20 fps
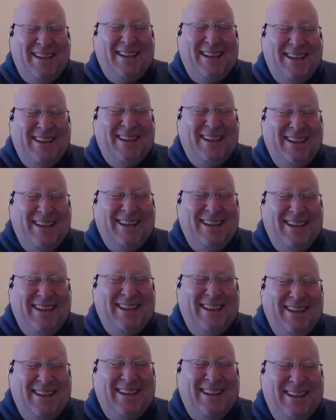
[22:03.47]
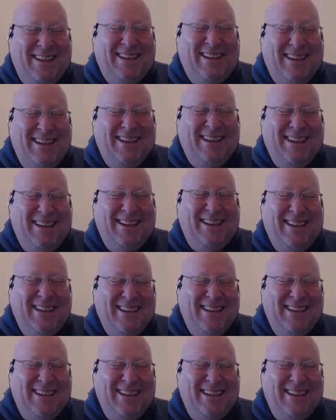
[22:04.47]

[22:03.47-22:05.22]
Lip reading: No one is speaking in this clip.